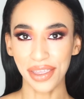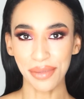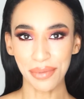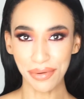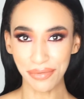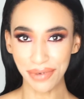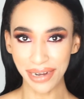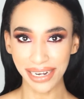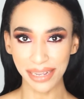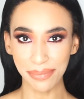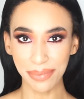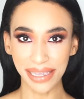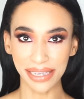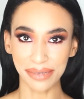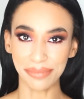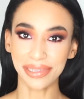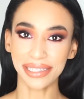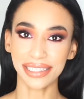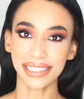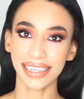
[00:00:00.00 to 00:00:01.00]
were really
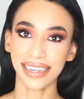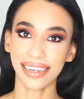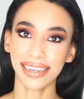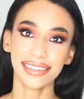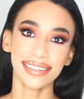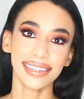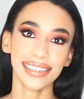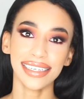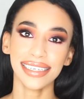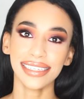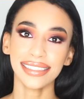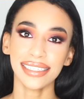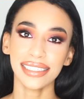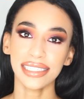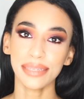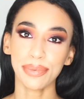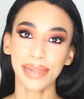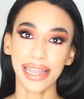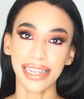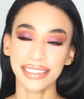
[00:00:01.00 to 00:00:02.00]
pigmented, easy
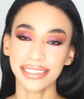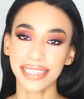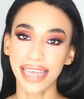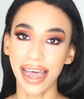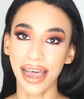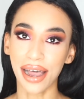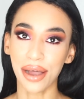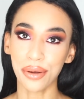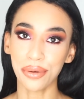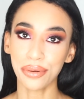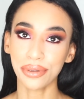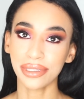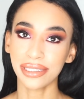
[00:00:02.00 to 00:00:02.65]
to blend out.